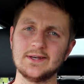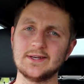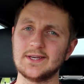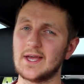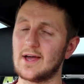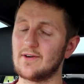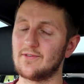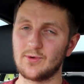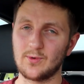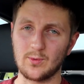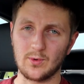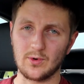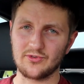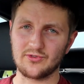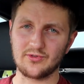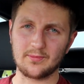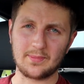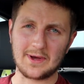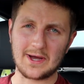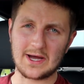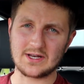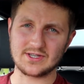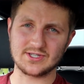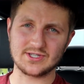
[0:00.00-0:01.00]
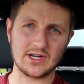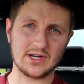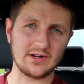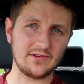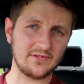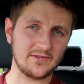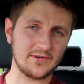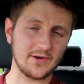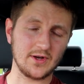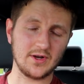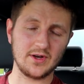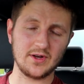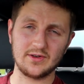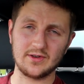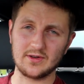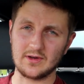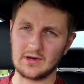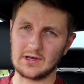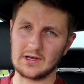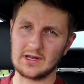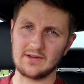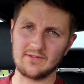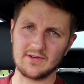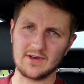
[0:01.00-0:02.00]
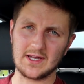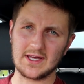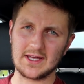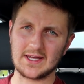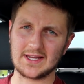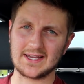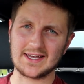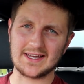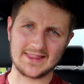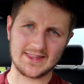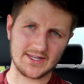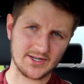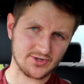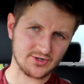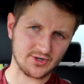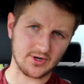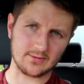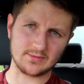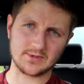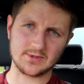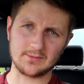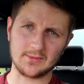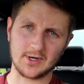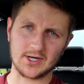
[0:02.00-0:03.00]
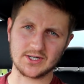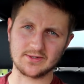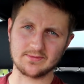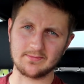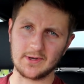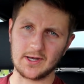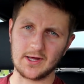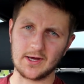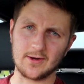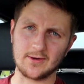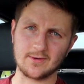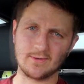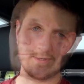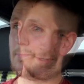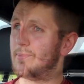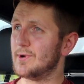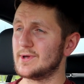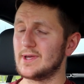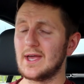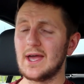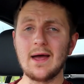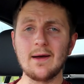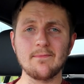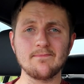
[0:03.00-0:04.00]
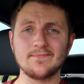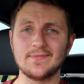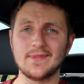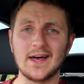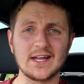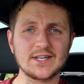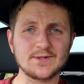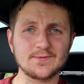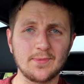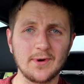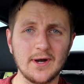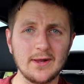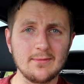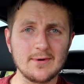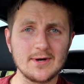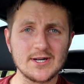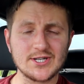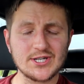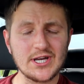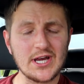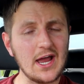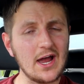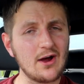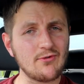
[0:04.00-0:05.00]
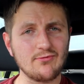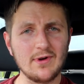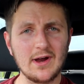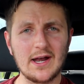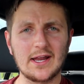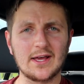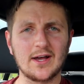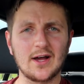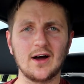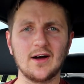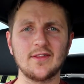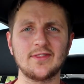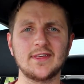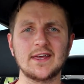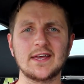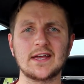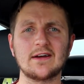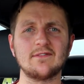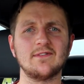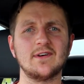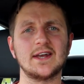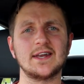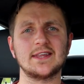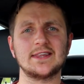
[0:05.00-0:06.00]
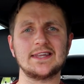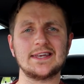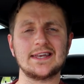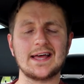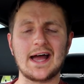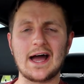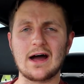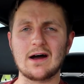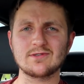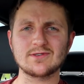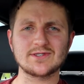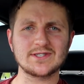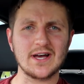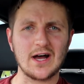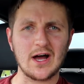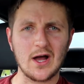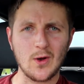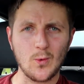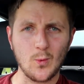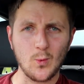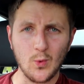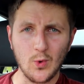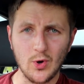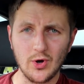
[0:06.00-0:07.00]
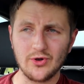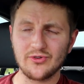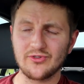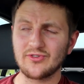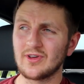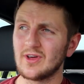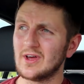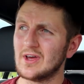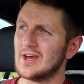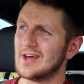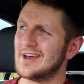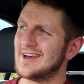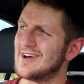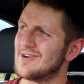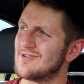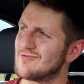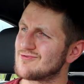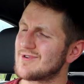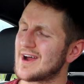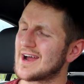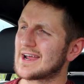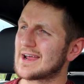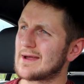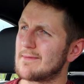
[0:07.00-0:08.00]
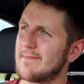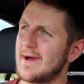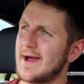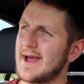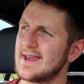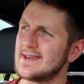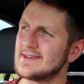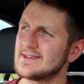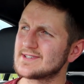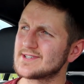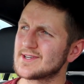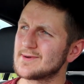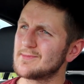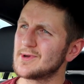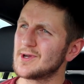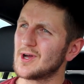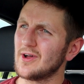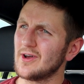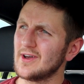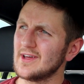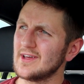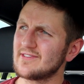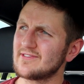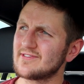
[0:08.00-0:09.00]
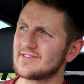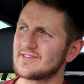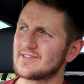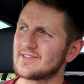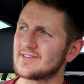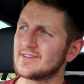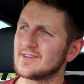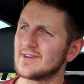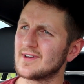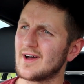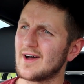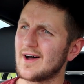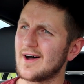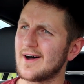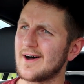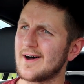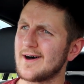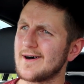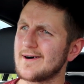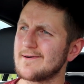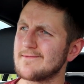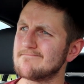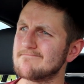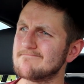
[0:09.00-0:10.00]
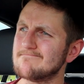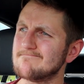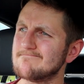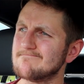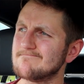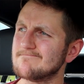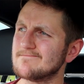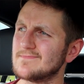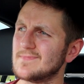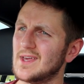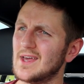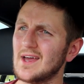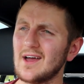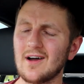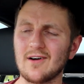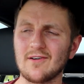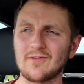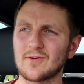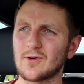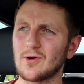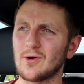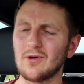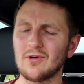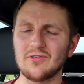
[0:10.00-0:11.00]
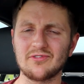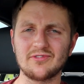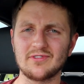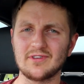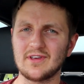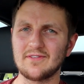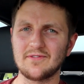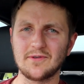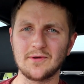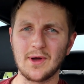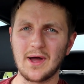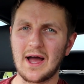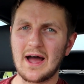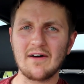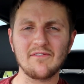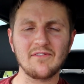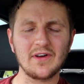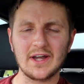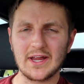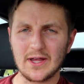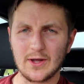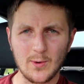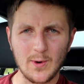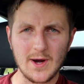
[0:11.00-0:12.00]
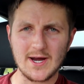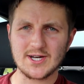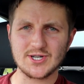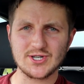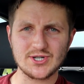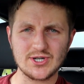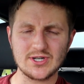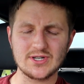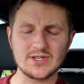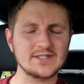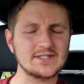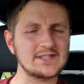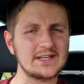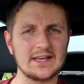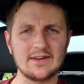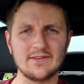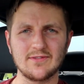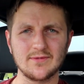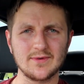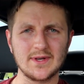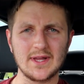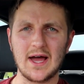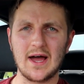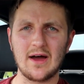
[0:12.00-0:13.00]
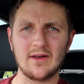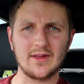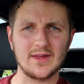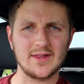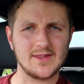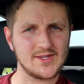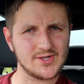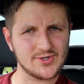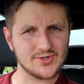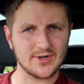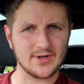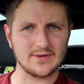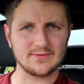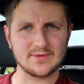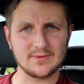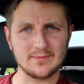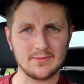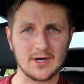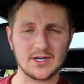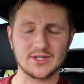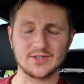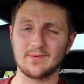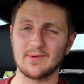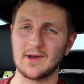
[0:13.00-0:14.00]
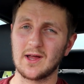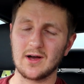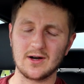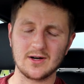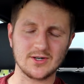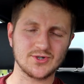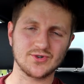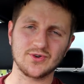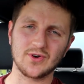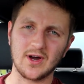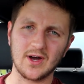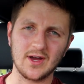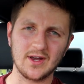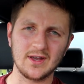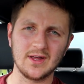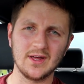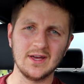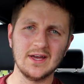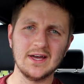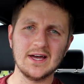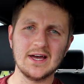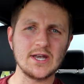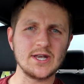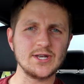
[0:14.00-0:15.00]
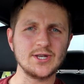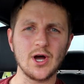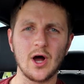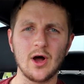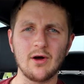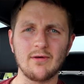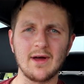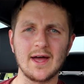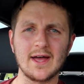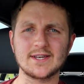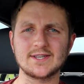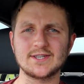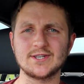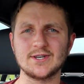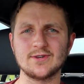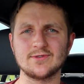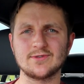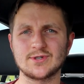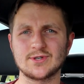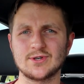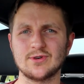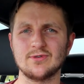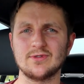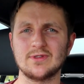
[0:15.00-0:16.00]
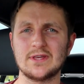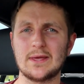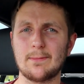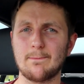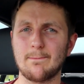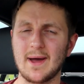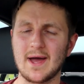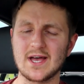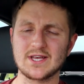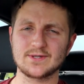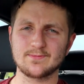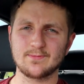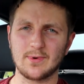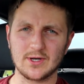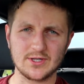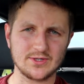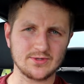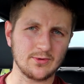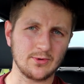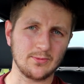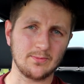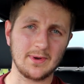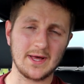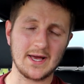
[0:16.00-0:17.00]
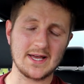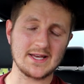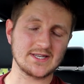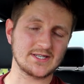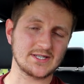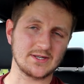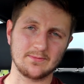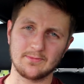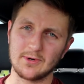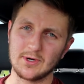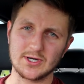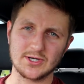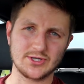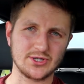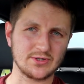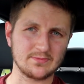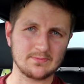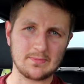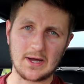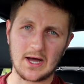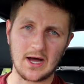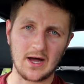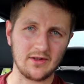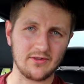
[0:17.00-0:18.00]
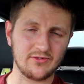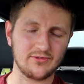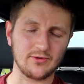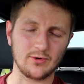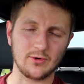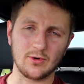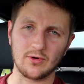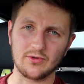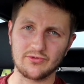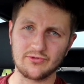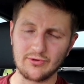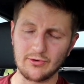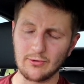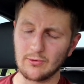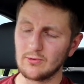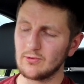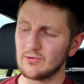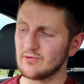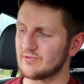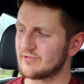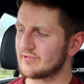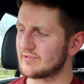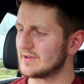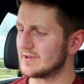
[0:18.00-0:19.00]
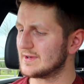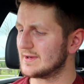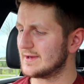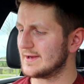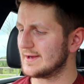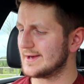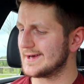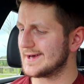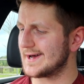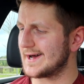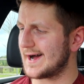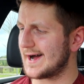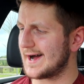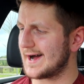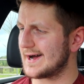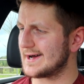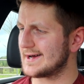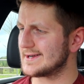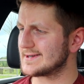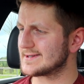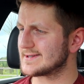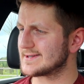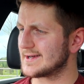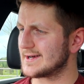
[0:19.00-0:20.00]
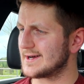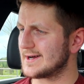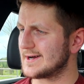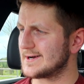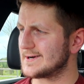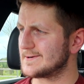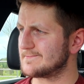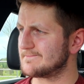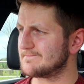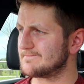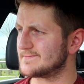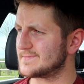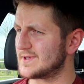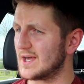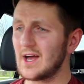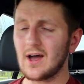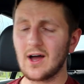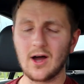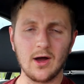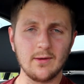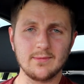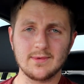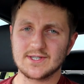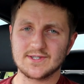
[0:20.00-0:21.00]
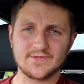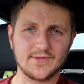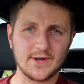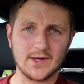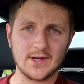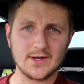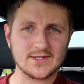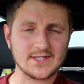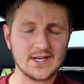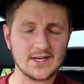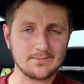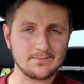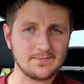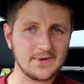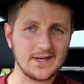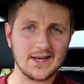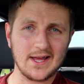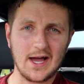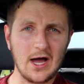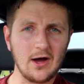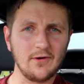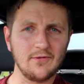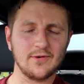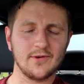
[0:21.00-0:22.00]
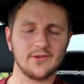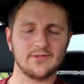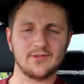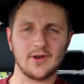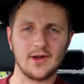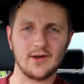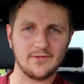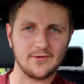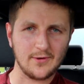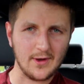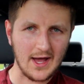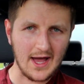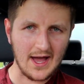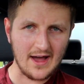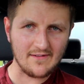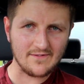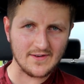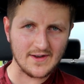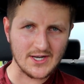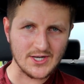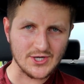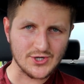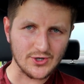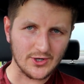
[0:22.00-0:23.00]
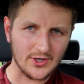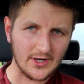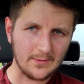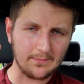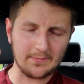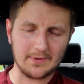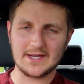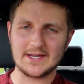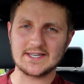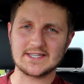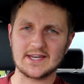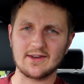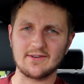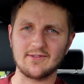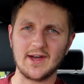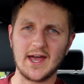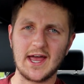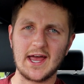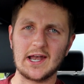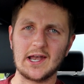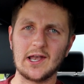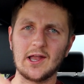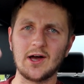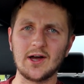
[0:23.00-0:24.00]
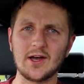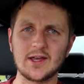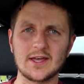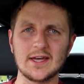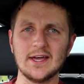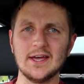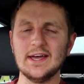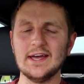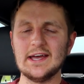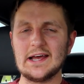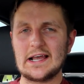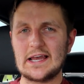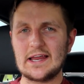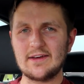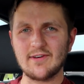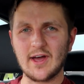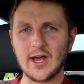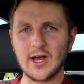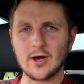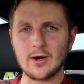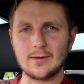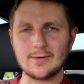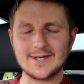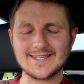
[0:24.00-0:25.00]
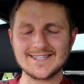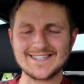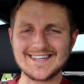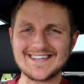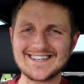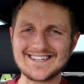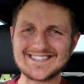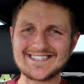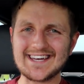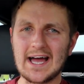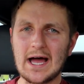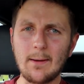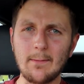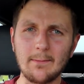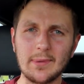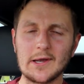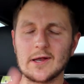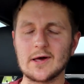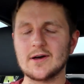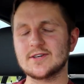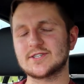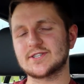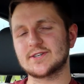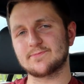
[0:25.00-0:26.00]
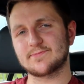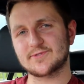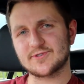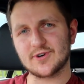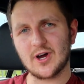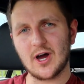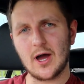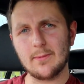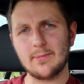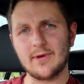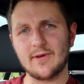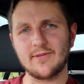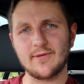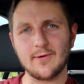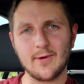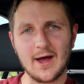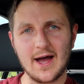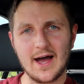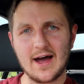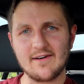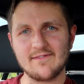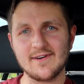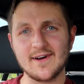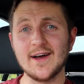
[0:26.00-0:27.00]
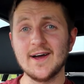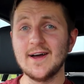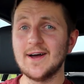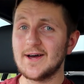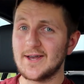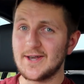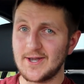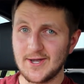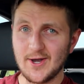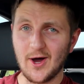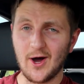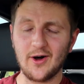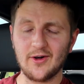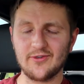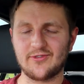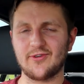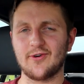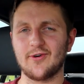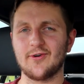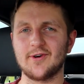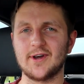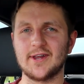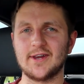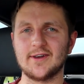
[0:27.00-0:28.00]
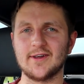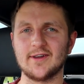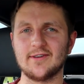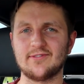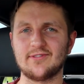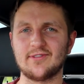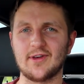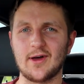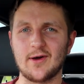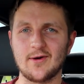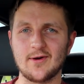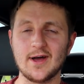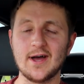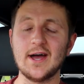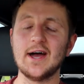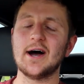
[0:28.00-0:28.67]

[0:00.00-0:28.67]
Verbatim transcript: yeah, if you want some power steering fluid, I'll leave a link in the description box below. But yeah, that's pretty much it. I really can't think of anything else that I would recommend, to be honest. Um, yeah, of course, if you have any questions, leave them down in the description box below. I'll try and direct you to the best possible place to purchase parts or tools. And um, yeah, I hope this video has been helpful. So if you have enjoyed it, please give it a like, leave a comment down below, subscribe if you have not already done so,